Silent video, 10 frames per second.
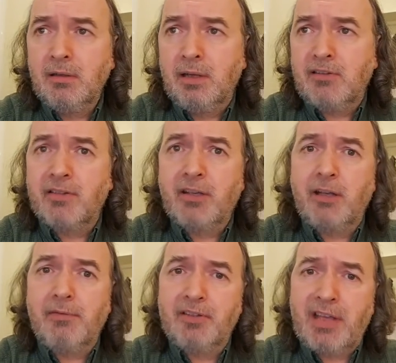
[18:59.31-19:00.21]
At
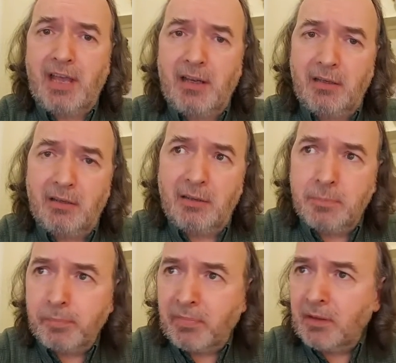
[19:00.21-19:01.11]
service end,
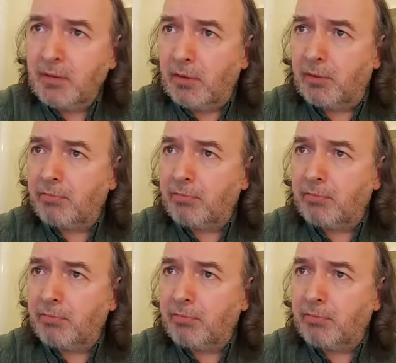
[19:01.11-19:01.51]
the